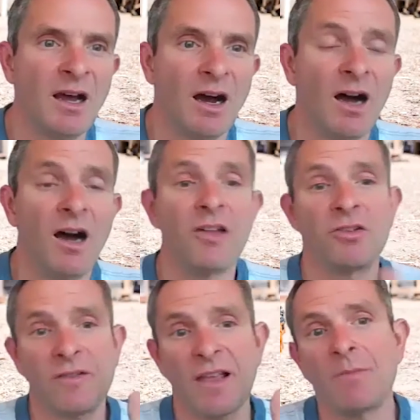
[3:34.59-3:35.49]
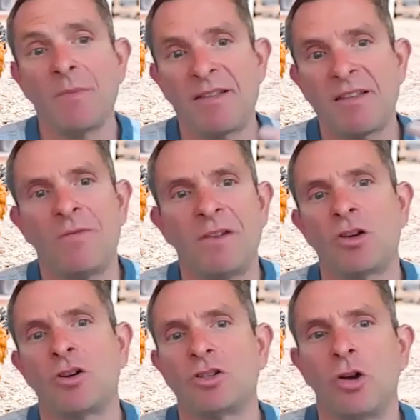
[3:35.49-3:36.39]
Others, like myself,
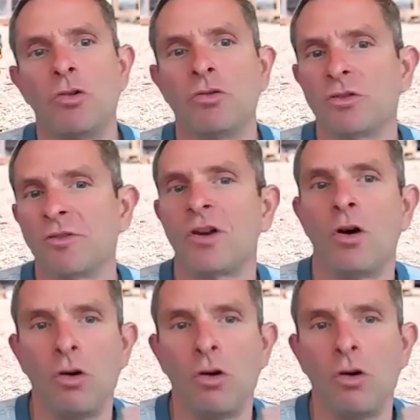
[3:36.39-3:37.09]
encourage owners to